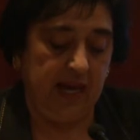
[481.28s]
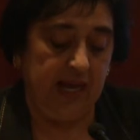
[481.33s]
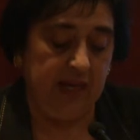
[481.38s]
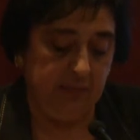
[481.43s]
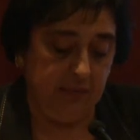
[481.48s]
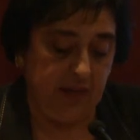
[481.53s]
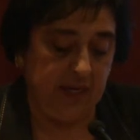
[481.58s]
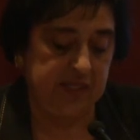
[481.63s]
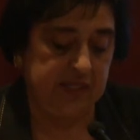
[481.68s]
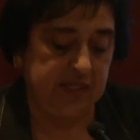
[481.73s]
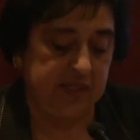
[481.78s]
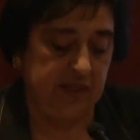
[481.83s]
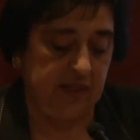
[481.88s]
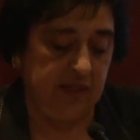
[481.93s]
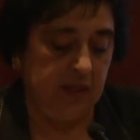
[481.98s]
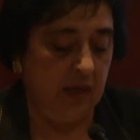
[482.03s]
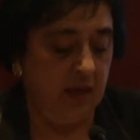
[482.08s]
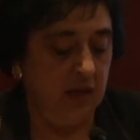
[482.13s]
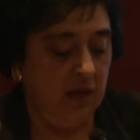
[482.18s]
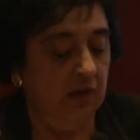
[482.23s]
and
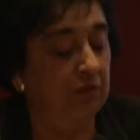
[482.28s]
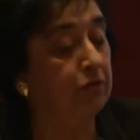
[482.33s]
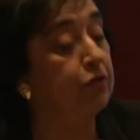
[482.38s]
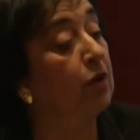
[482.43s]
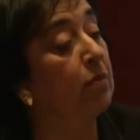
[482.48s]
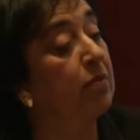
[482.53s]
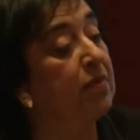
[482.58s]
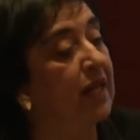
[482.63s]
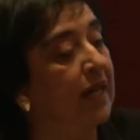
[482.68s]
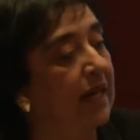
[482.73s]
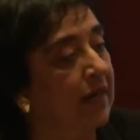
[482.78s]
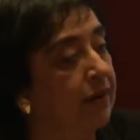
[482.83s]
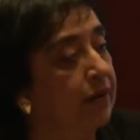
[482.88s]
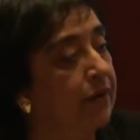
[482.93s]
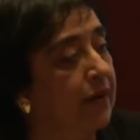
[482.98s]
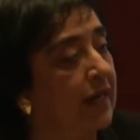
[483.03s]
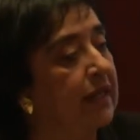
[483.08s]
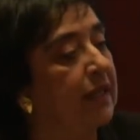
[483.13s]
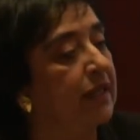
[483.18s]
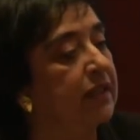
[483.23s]
mercy from the
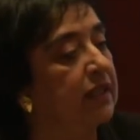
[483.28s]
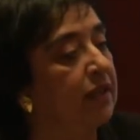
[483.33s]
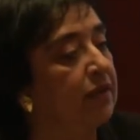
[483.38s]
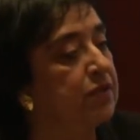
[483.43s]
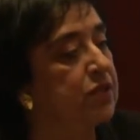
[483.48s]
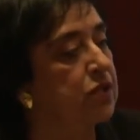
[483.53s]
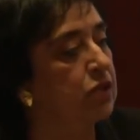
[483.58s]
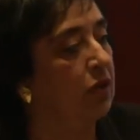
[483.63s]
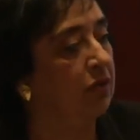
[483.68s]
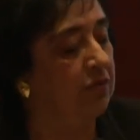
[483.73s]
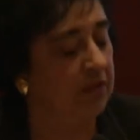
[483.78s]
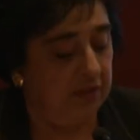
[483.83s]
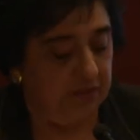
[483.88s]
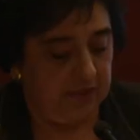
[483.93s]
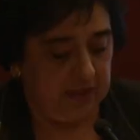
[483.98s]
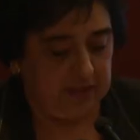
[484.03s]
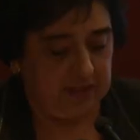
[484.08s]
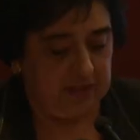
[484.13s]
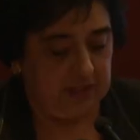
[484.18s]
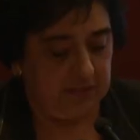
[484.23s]
relatives of the
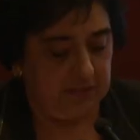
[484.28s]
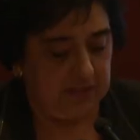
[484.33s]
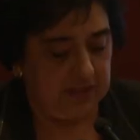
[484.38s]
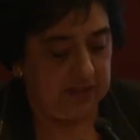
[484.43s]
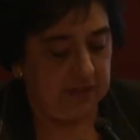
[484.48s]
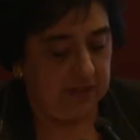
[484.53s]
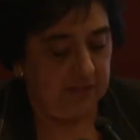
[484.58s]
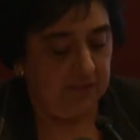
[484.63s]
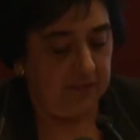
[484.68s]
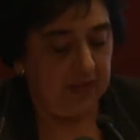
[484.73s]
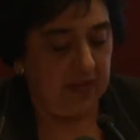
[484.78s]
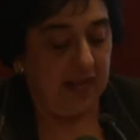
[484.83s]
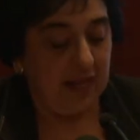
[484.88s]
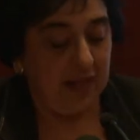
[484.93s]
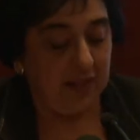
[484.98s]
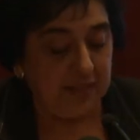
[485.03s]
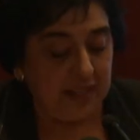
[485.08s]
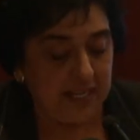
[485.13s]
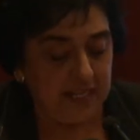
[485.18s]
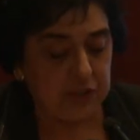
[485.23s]
victims.
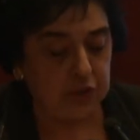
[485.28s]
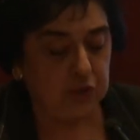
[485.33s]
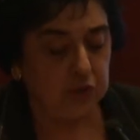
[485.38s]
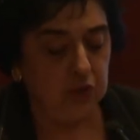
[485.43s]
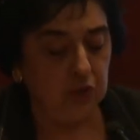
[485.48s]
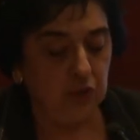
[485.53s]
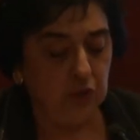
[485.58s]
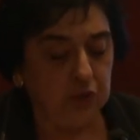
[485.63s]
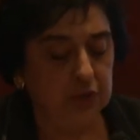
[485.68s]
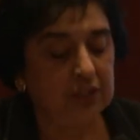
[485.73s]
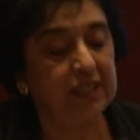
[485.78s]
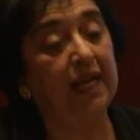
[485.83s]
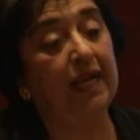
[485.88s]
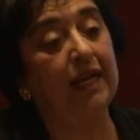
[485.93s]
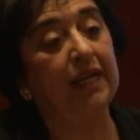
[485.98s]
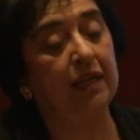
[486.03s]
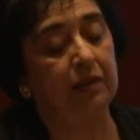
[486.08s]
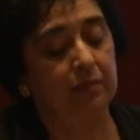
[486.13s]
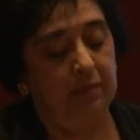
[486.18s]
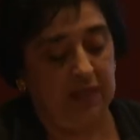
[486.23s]
This
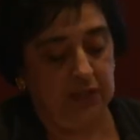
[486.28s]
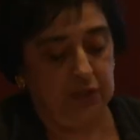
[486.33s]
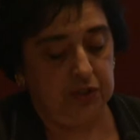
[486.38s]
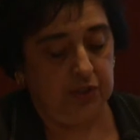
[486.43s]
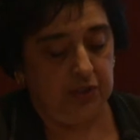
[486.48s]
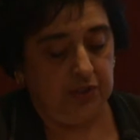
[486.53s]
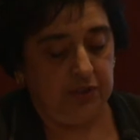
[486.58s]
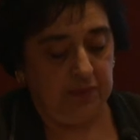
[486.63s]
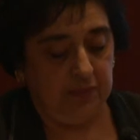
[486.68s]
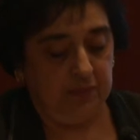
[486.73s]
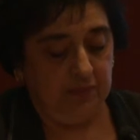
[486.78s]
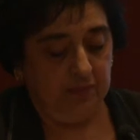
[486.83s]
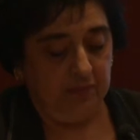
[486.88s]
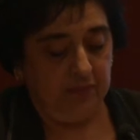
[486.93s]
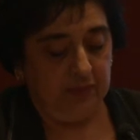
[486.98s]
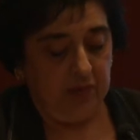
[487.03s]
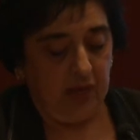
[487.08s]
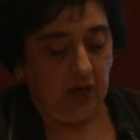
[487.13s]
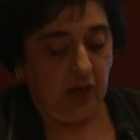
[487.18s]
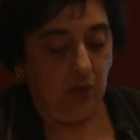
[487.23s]
truth-telling mission
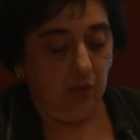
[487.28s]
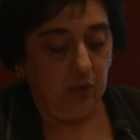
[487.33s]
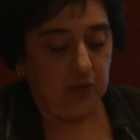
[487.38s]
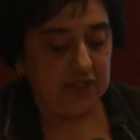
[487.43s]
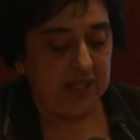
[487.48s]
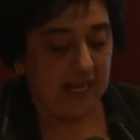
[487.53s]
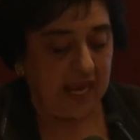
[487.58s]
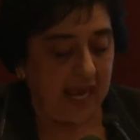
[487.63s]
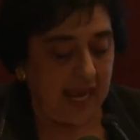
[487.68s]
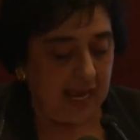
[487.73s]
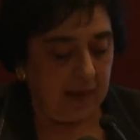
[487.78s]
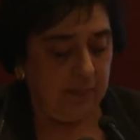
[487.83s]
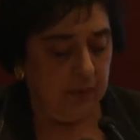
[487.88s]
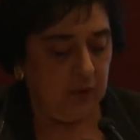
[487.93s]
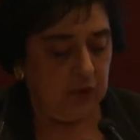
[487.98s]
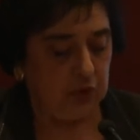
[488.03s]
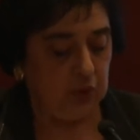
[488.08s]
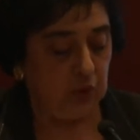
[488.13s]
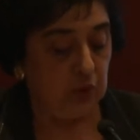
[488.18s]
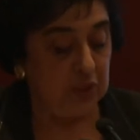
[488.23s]
was
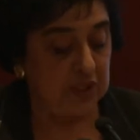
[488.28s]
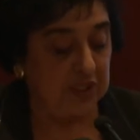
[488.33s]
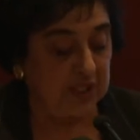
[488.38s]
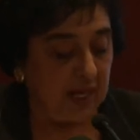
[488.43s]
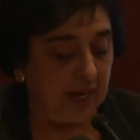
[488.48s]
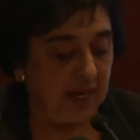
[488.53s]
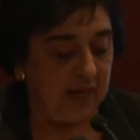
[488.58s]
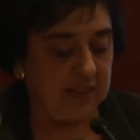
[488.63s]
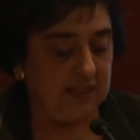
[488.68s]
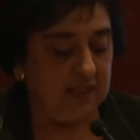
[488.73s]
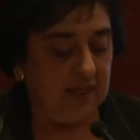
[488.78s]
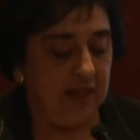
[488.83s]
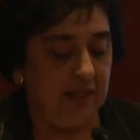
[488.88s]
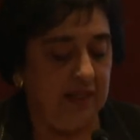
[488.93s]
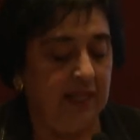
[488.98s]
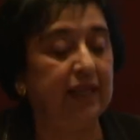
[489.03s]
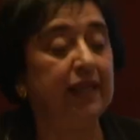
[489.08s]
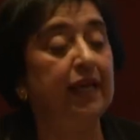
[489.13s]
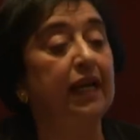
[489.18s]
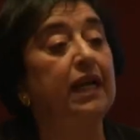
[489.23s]
able to start
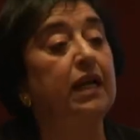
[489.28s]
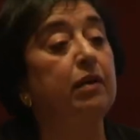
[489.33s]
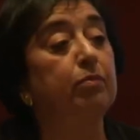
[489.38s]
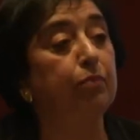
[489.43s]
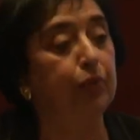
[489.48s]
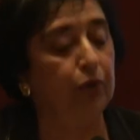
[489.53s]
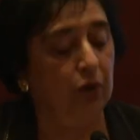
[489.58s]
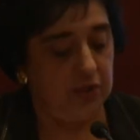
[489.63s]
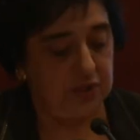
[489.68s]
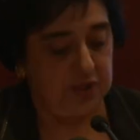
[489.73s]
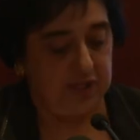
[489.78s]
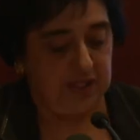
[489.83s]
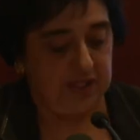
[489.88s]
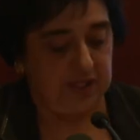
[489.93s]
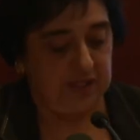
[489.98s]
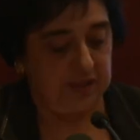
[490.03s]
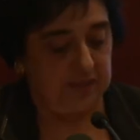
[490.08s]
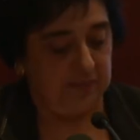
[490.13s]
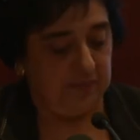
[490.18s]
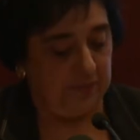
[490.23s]
the healing
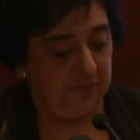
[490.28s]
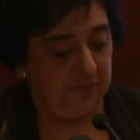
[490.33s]
process